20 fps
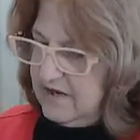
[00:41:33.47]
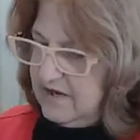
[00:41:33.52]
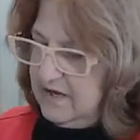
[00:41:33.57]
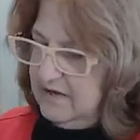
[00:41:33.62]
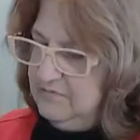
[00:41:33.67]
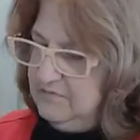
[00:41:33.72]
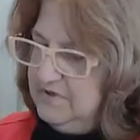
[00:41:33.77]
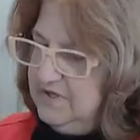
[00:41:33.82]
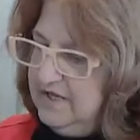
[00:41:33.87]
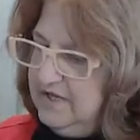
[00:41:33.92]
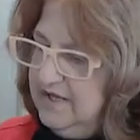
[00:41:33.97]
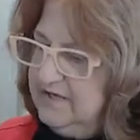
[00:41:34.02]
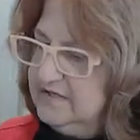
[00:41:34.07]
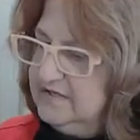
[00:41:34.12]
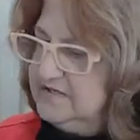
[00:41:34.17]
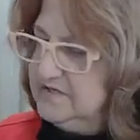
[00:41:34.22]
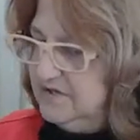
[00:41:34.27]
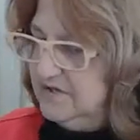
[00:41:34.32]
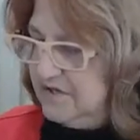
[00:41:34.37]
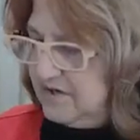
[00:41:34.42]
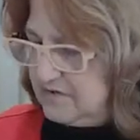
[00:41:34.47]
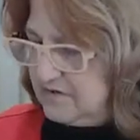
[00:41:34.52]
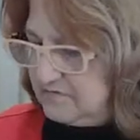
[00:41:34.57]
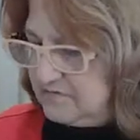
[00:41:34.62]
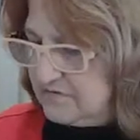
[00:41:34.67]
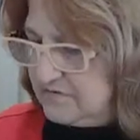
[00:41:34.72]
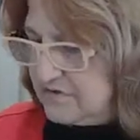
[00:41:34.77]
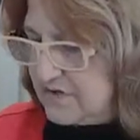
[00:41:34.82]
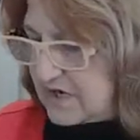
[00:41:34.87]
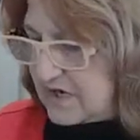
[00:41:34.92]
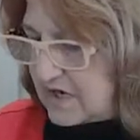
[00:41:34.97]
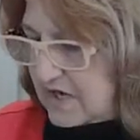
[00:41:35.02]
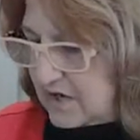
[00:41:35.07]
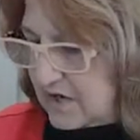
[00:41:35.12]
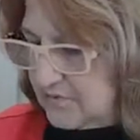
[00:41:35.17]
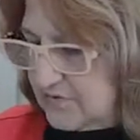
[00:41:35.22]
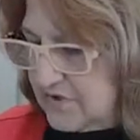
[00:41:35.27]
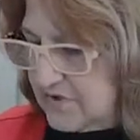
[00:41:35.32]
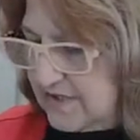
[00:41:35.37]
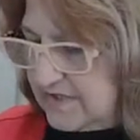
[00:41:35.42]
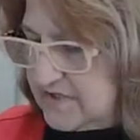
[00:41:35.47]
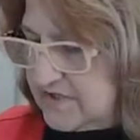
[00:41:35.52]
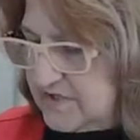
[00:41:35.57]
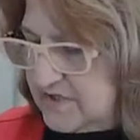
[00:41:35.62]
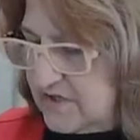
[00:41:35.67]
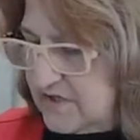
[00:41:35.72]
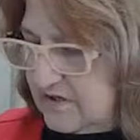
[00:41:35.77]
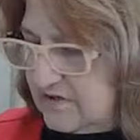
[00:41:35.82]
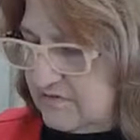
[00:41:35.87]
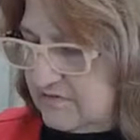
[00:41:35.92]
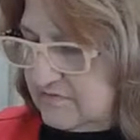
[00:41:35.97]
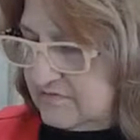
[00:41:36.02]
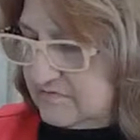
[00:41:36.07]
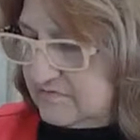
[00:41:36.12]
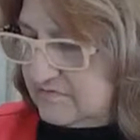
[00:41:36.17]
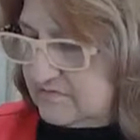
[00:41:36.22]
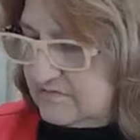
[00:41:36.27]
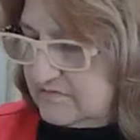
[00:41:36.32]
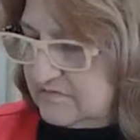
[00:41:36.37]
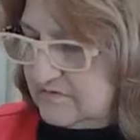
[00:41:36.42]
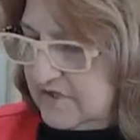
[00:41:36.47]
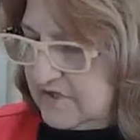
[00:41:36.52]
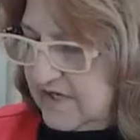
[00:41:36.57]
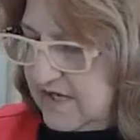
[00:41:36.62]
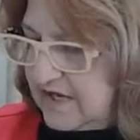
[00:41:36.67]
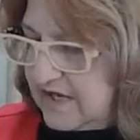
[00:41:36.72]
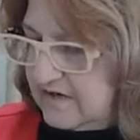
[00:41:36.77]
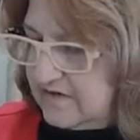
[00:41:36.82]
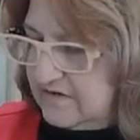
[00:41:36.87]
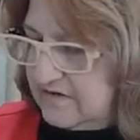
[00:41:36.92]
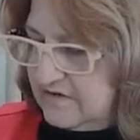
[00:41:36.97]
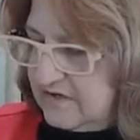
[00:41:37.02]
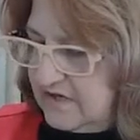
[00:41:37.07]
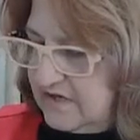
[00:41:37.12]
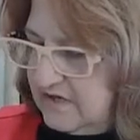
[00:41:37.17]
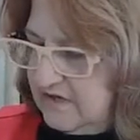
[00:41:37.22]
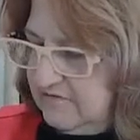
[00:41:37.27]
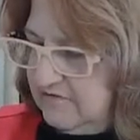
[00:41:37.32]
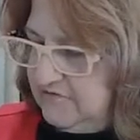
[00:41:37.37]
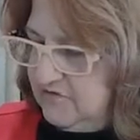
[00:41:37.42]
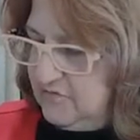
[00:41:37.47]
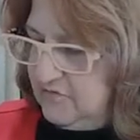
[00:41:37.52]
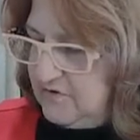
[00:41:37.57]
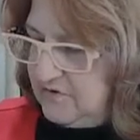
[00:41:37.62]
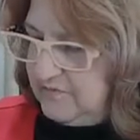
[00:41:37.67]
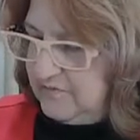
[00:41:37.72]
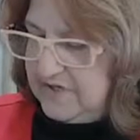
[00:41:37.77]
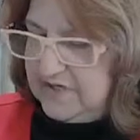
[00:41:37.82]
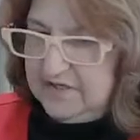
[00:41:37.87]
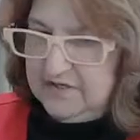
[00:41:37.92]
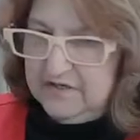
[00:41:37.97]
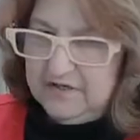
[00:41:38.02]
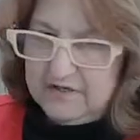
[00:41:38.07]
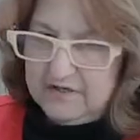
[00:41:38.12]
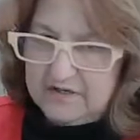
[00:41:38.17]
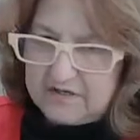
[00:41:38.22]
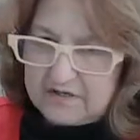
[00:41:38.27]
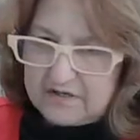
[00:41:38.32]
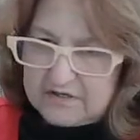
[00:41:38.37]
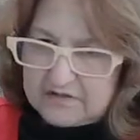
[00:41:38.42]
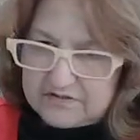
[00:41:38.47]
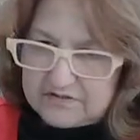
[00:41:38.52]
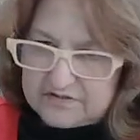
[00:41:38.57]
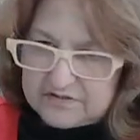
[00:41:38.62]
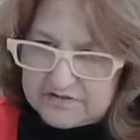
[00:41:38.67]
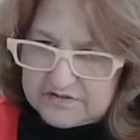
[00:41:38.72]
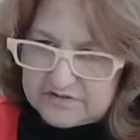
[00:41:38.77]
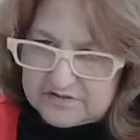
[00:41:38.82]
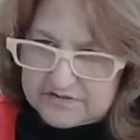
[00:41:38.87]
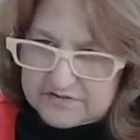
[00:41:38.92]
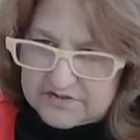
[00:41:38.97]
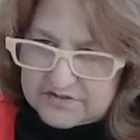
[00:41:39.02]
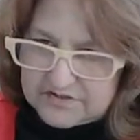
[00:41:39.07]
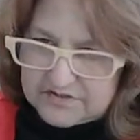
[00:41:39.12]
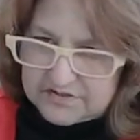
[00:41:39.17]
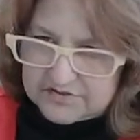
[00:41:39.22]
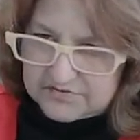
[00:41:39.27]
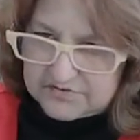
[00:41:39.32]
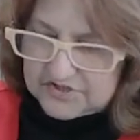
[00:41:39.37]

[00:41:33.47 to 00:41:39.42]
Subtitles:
I would like to know. I would like to know, again, if you want me to do